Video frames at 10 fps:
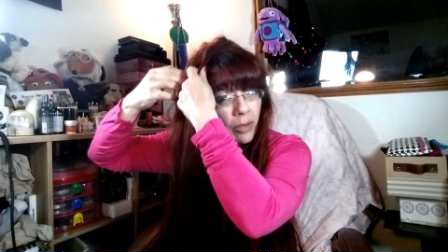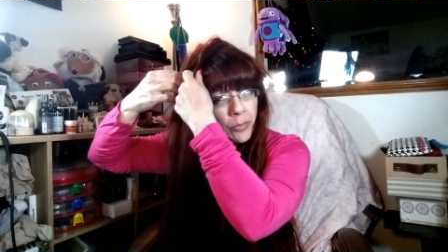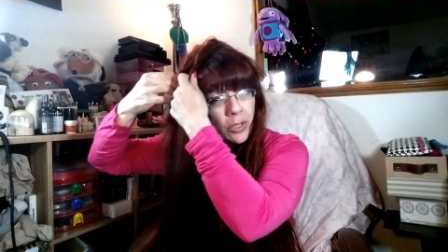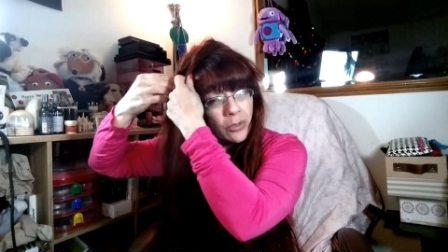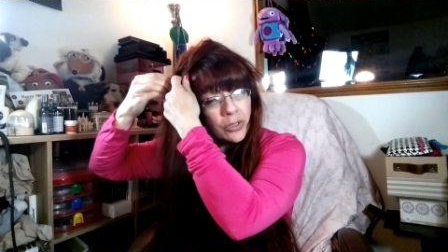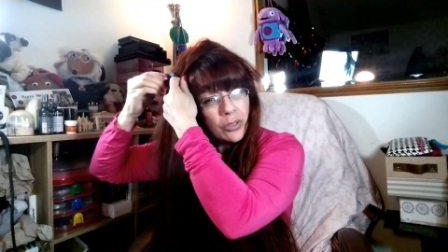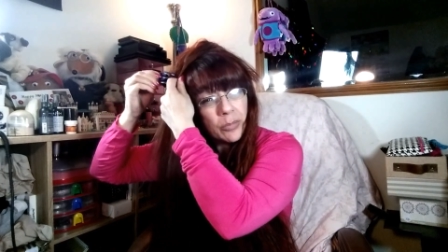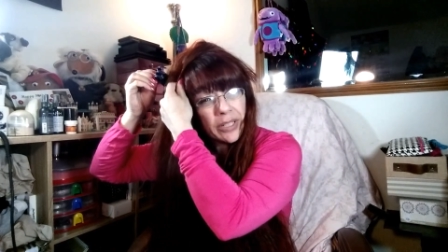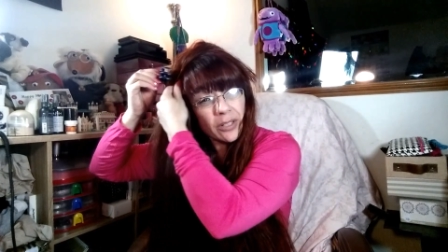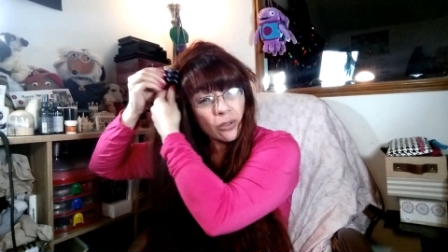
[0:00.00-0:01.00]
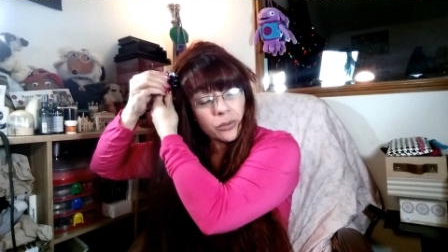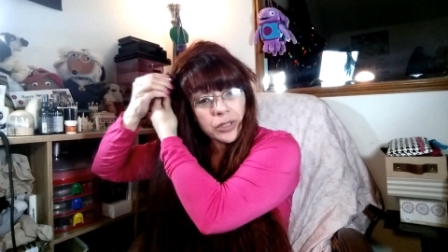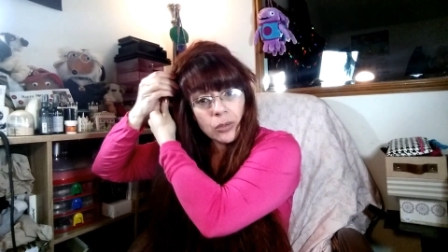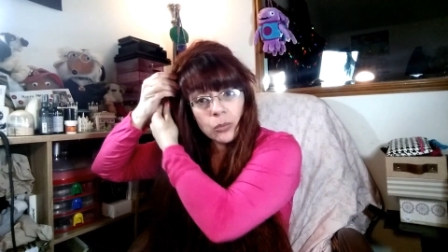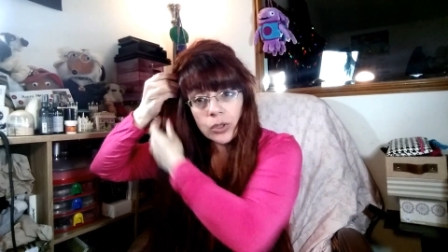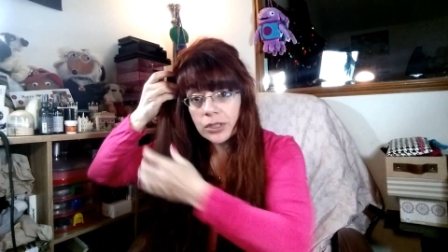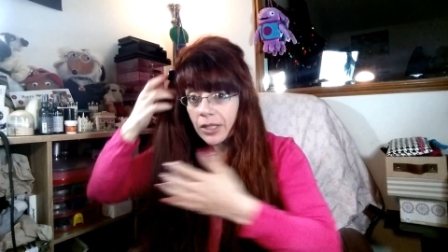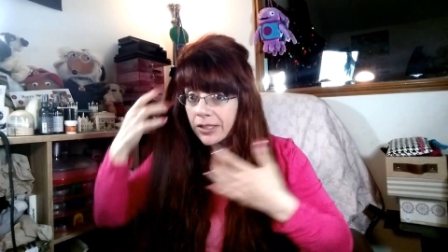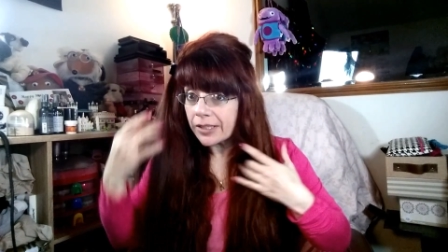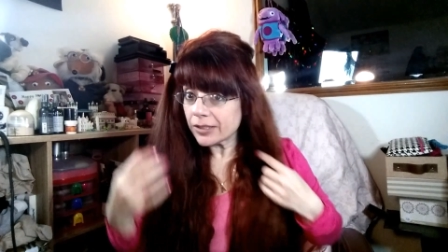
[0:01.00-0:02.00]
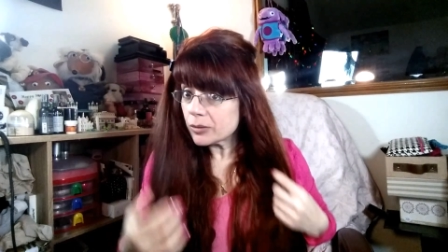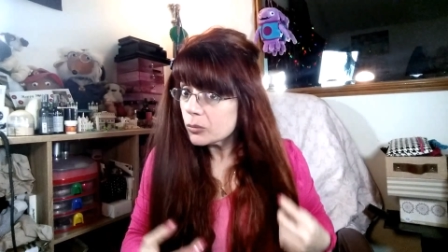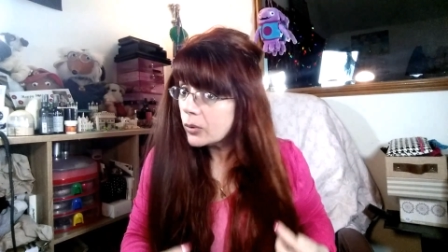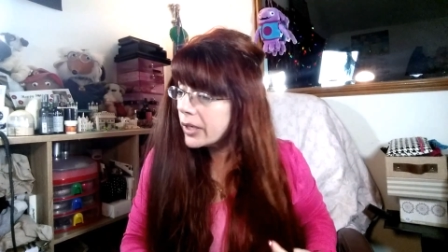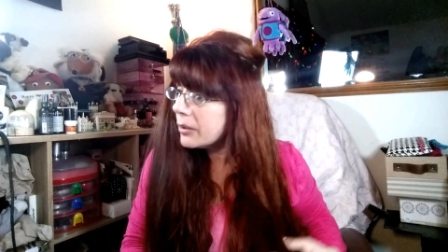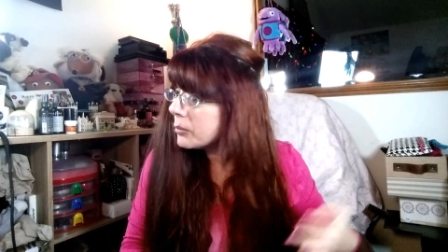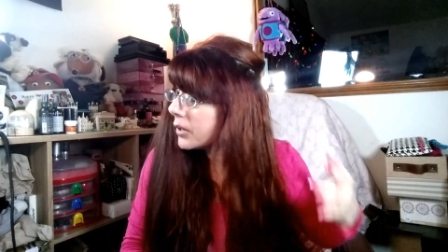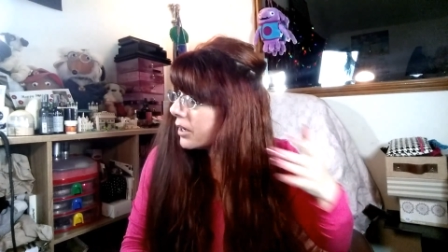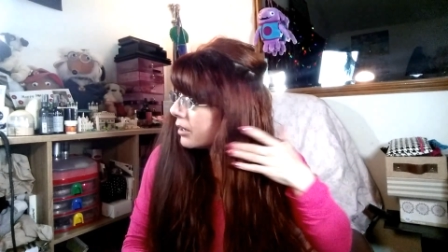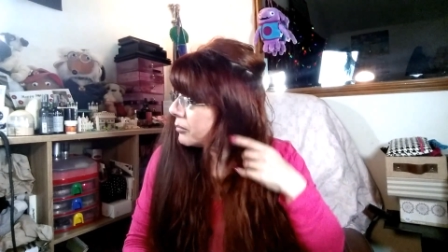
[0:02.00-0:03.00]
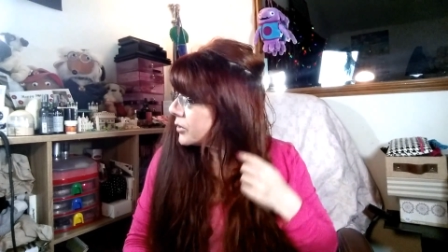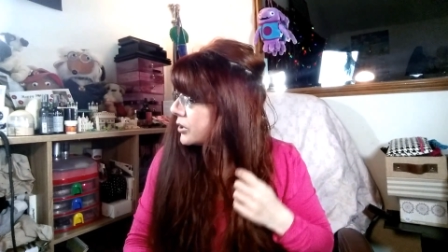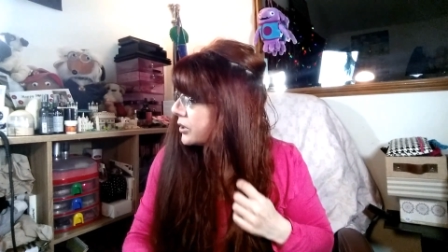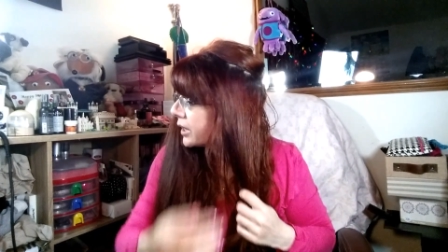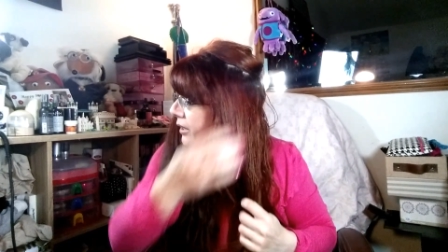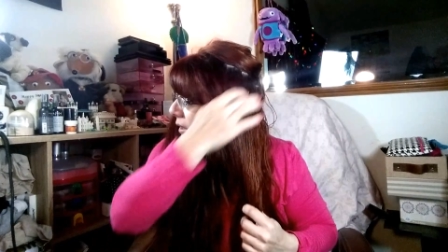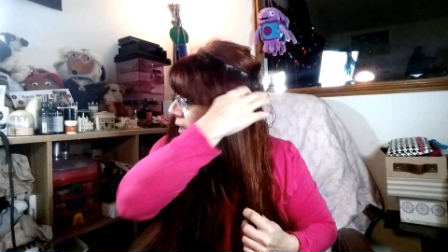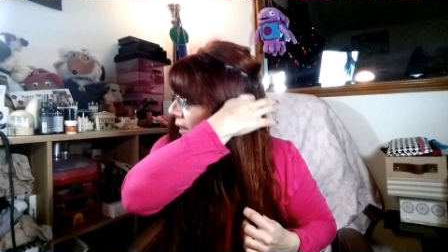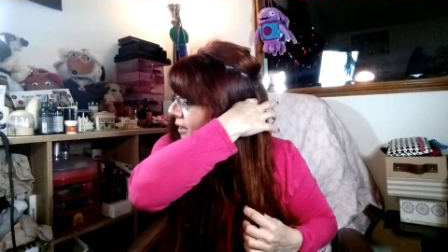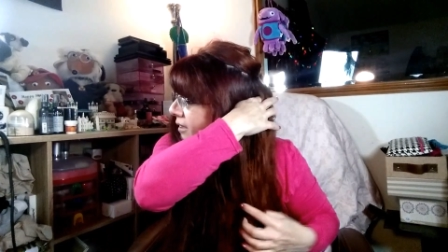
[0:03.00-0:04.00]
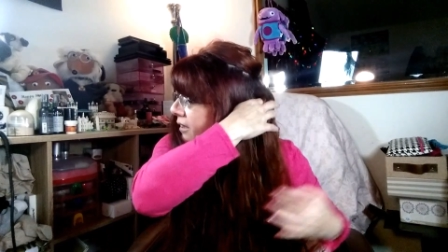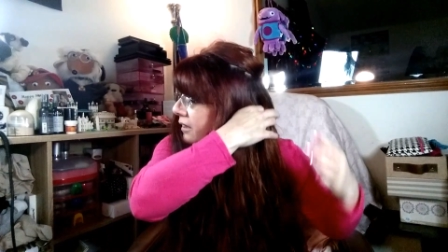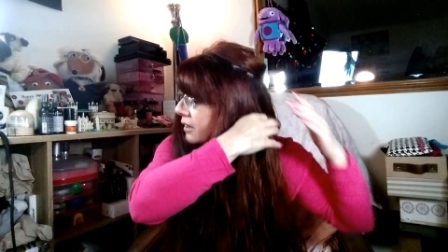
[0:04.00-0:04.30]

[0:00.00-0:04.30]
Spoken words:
I'm closer to my goal than I was. And I was saying to Wade today and the guys